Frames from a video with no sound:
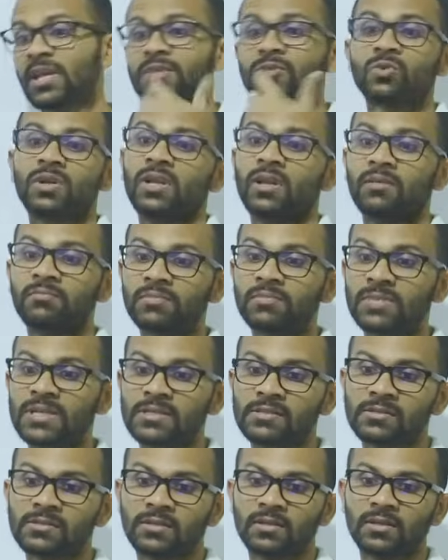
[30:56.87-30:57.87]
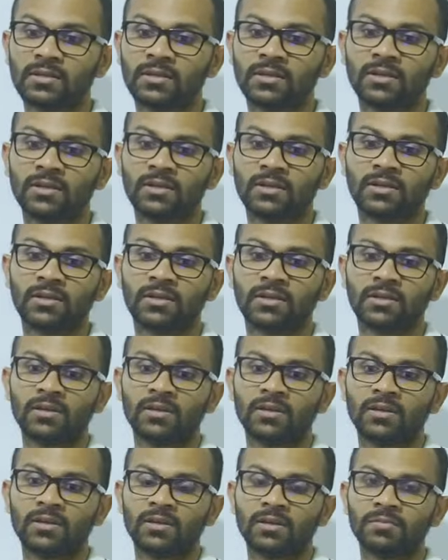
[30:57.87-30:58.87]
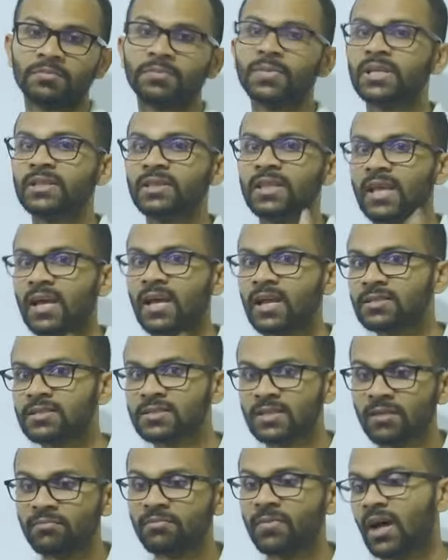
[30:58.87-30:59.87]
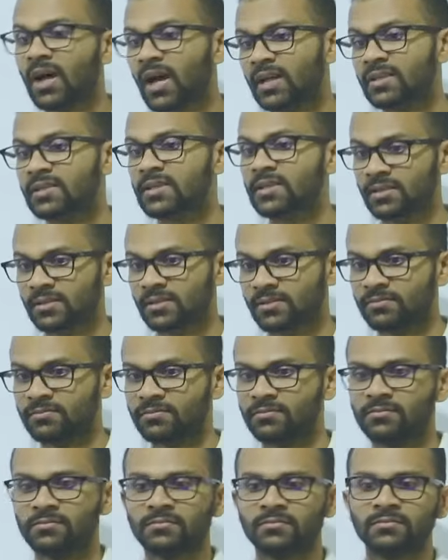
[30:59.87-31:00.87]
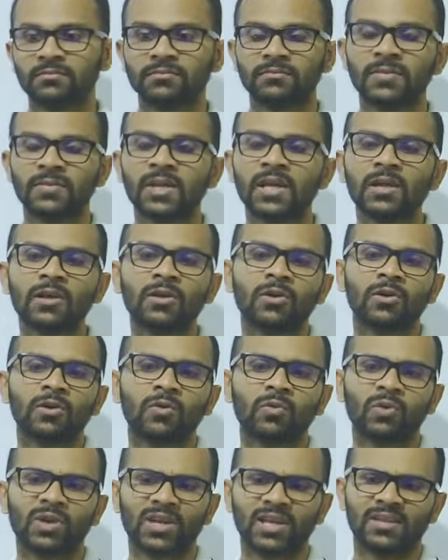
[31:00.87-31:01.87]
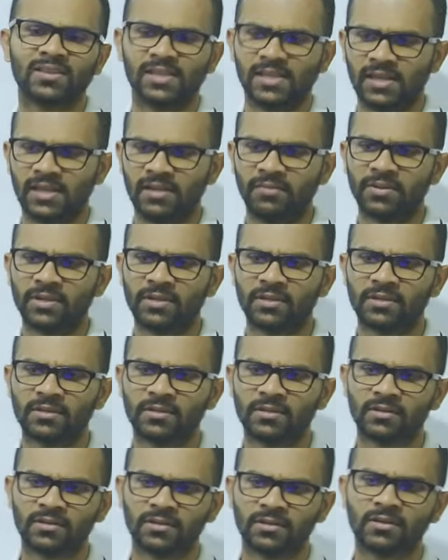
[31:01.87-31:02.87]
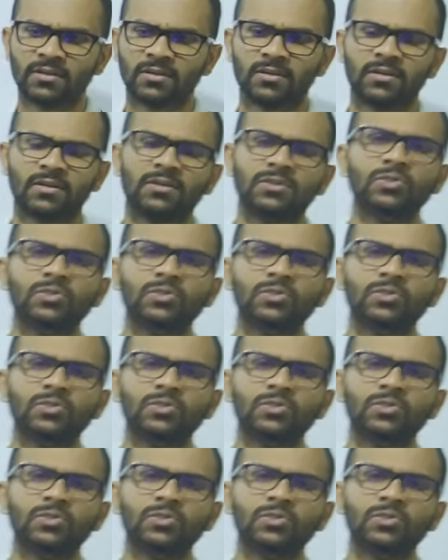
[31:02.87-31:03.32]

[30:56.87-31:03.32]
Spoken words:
numbers. But there are some other. What are they? Do you